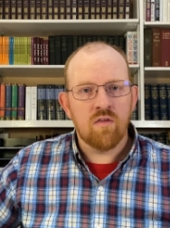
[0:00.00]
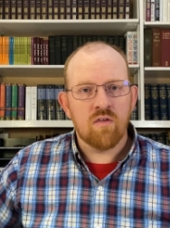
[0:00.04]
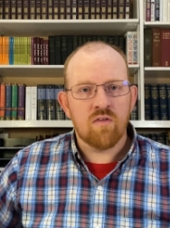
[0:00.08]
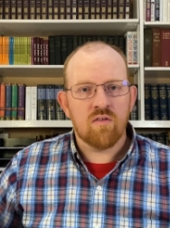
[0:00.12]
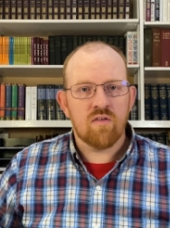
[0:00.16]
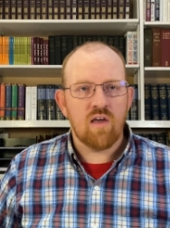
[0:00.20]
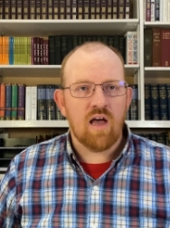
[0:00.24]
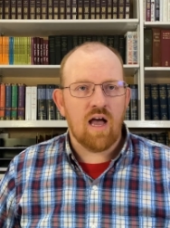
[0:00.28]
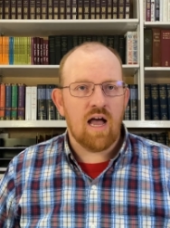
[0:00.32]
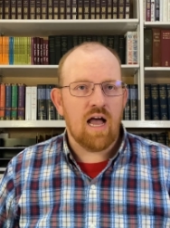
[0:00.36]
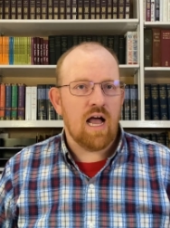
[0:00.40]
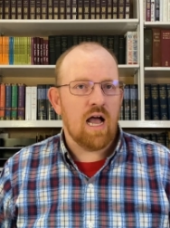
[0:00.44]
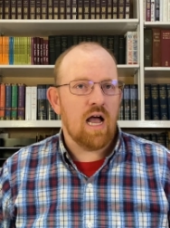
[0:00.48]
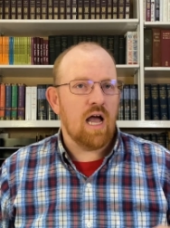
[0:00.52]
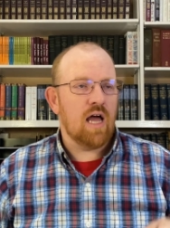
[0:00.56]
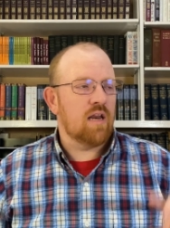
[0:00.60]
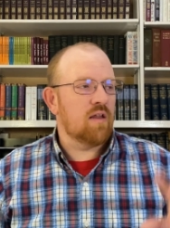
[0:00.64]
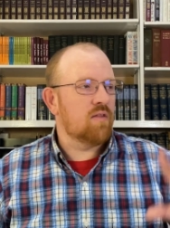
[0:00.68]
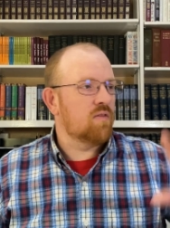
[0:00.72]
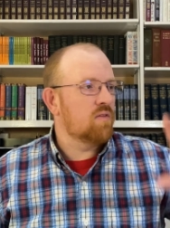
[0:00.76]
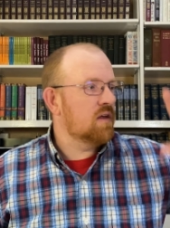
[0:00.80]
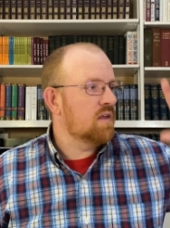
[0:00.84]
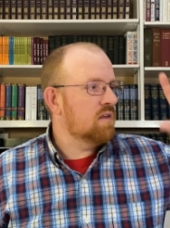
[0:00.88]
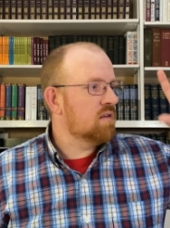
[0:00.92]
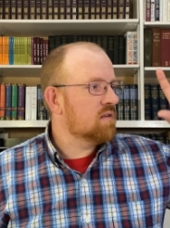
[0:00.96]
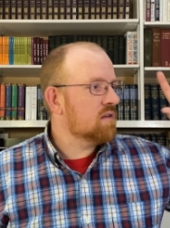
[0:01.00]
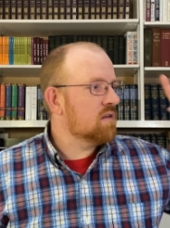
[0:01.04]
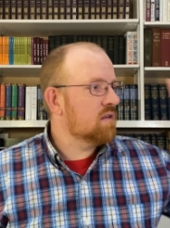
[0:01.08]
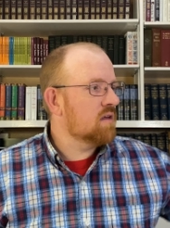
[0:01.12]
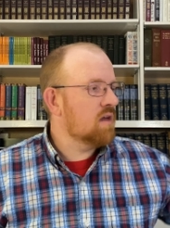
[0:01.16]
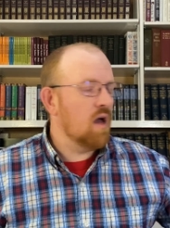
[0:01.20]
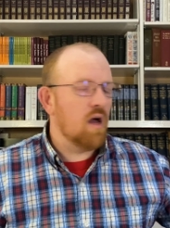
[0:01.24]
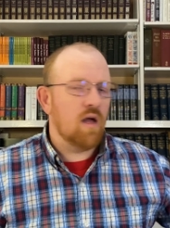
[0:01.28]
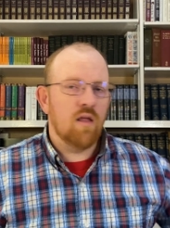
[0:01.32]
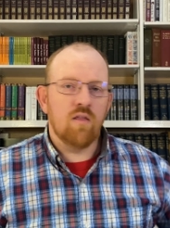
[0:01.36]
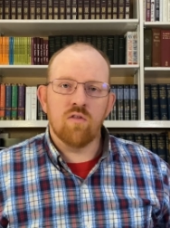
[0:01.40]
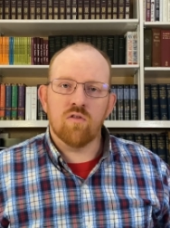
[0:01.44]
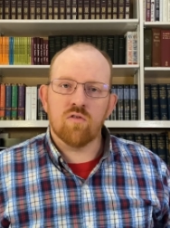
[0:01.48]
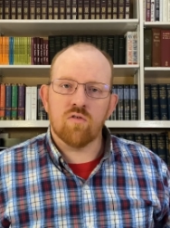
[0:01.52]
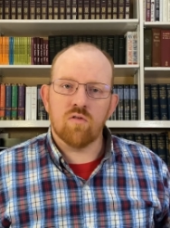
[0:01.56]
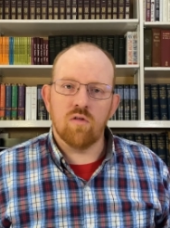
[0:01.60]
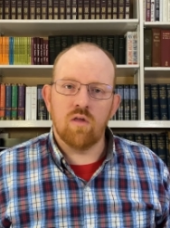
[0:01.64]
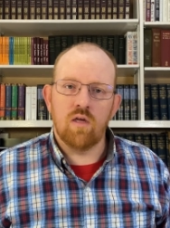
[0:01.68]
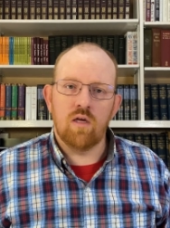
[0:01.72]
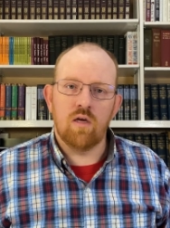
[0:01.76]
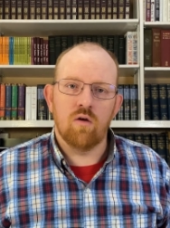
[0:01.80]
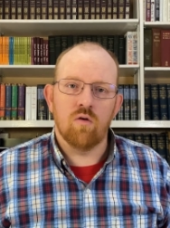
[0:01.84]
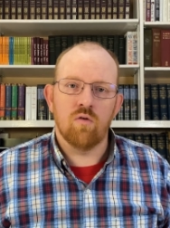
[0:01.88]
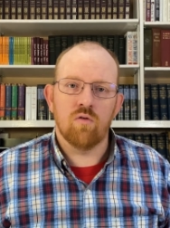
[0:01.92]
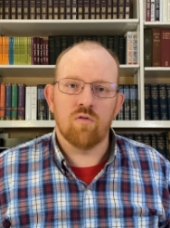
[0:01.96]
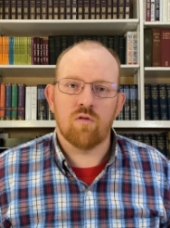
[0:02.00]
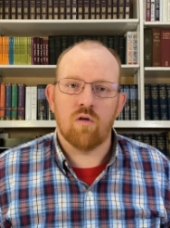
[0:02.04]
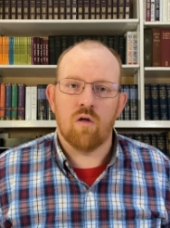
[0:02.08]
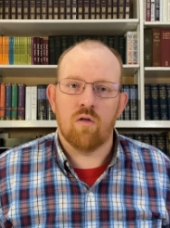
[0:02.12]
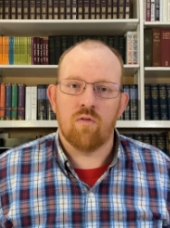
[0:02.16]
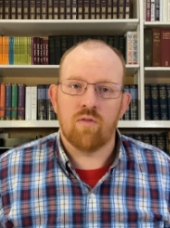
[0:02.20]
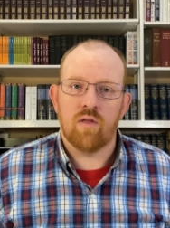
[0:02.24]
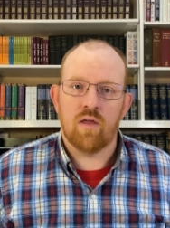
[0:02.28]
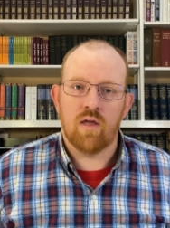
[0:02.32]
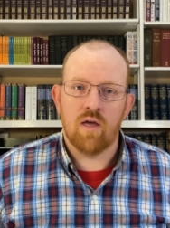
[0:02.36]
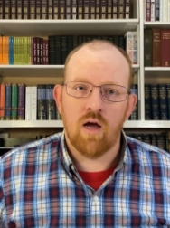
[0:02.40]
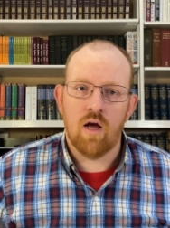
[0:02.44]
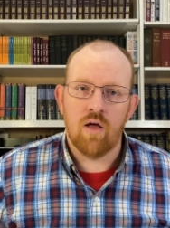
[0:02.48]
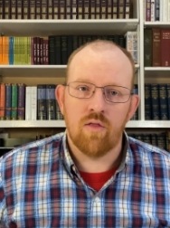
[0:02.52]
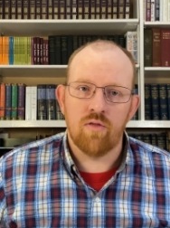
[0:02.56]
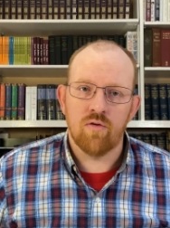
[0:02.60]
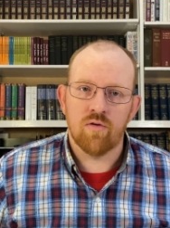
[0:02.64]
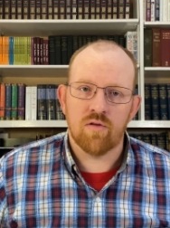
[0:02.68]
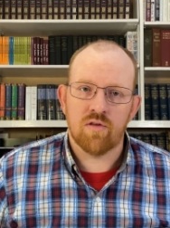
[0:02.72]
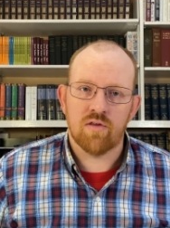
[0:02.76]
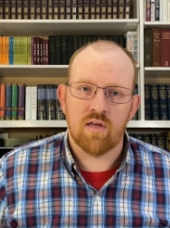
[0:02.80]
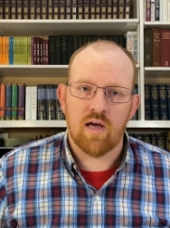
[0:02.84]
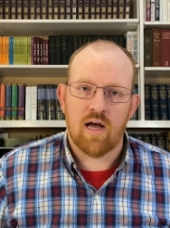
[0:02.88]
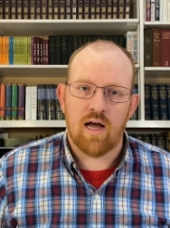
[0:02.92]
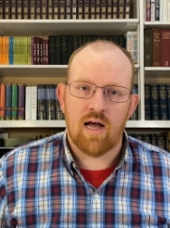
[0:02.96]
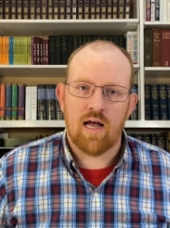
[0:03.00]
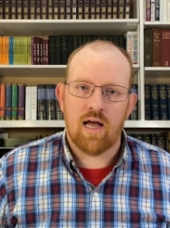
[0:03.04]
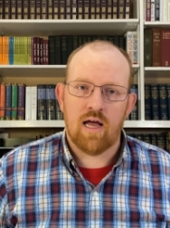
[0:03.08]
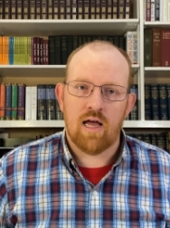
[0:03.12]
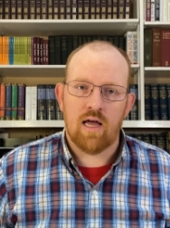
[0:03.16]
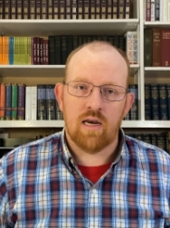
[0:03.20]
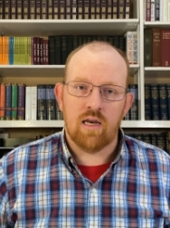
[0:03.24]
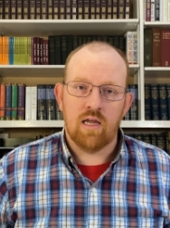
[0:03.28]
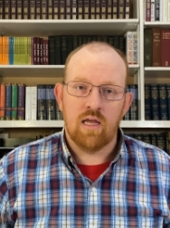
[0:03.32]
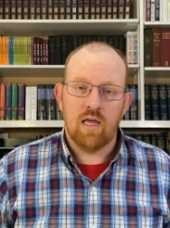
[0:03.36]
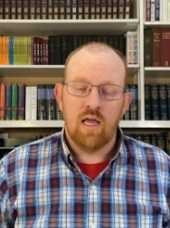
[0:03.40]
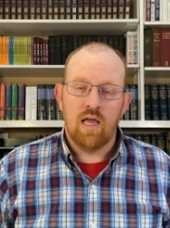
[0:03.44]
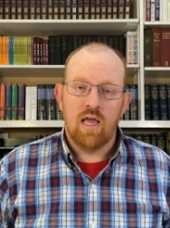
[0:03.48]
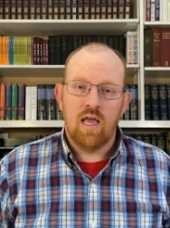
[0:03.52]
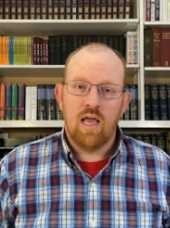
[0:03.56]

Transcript: side and these gunslingers on the other side